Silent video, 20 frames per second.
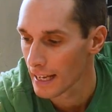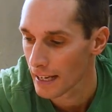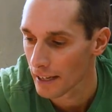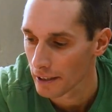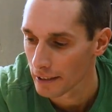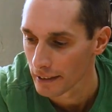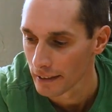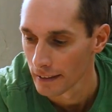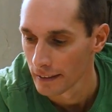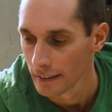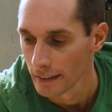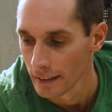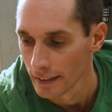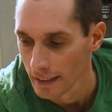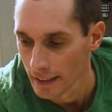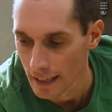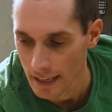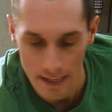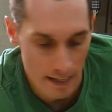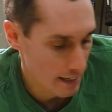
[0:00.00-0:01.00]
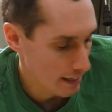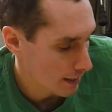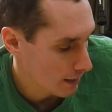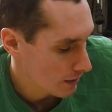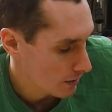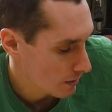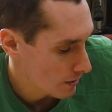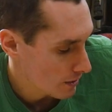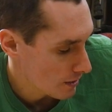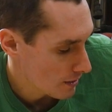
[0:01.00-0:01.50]
out and it
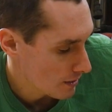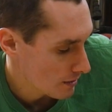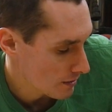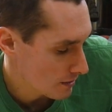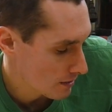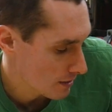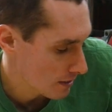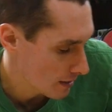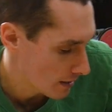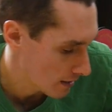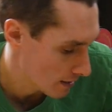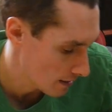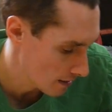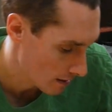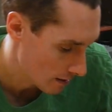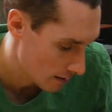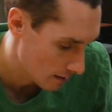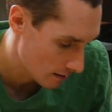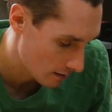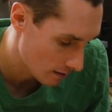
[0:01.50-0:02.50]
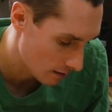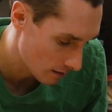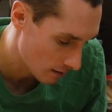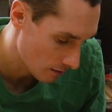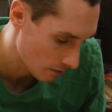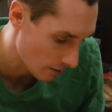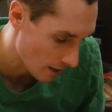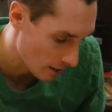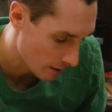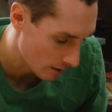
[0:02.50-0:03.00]
caused it
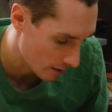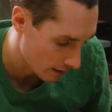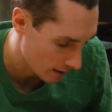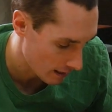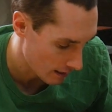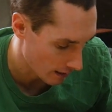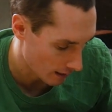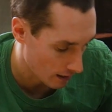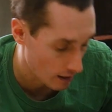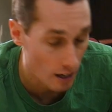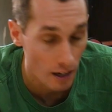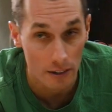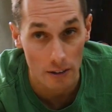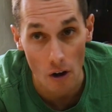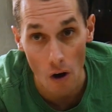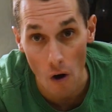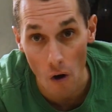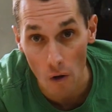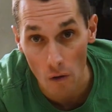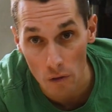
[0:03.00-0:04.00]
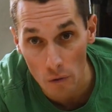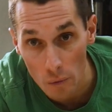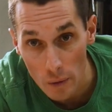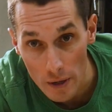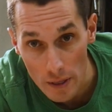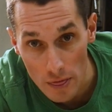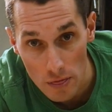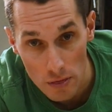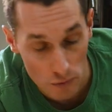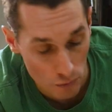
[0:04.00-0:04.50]
the router to kind of cut all the
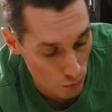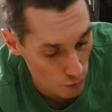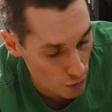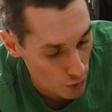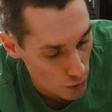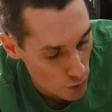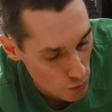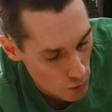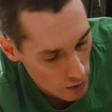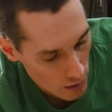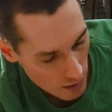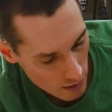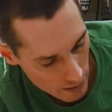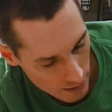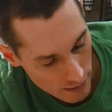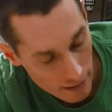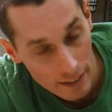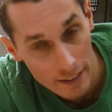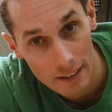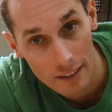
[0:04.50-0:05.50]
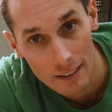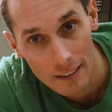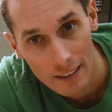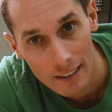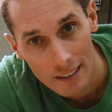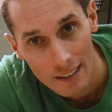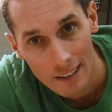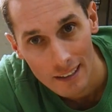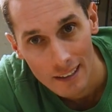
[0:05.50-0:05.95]
way through here.